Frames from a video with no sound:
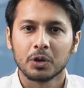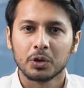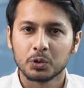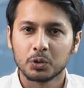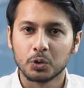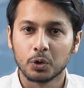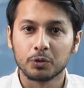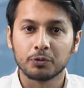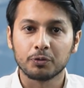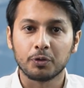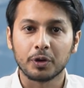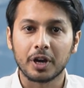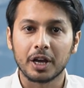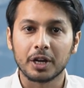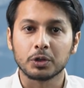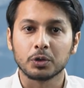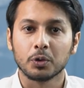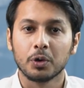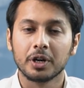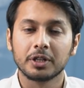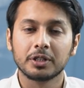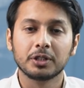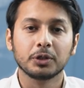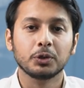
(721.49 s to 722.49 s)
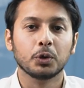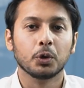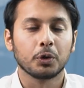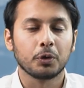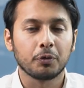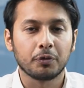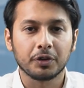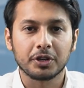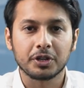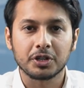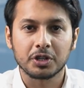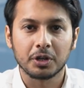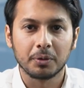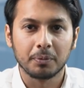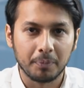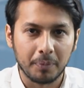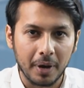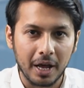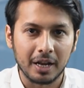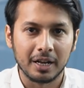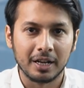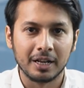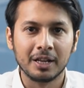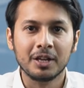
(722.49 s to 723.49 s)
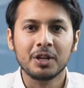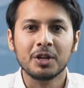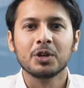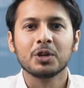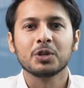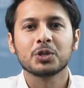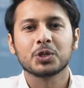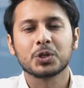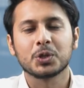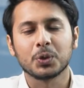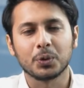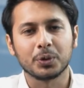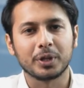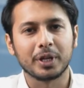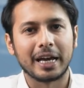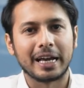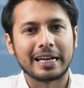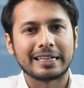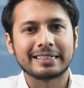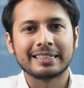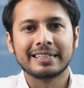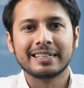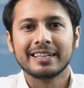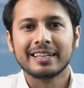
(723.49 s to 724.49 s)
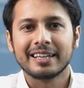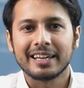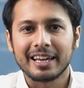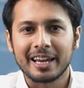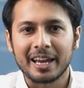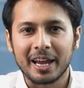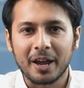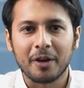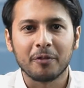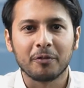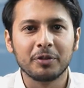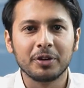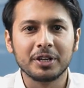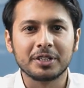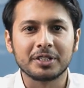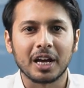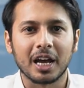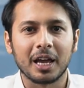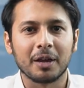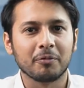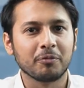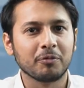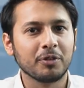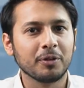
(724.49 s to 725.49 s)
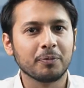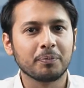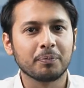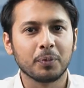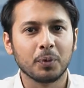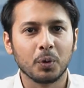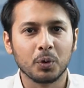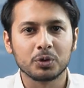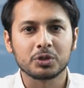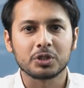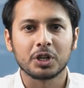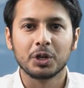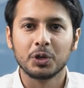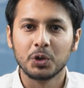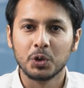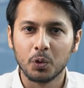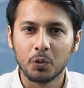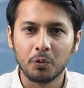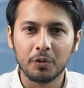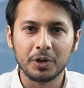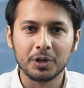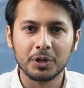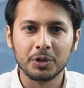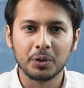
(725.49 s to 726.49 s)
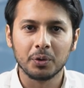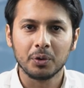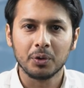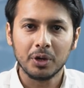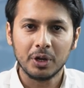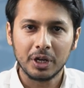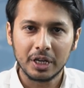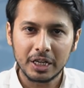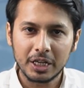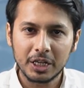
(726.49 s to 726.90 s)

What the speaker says: Don't forget to hit the notification bell so that every time we post a new video,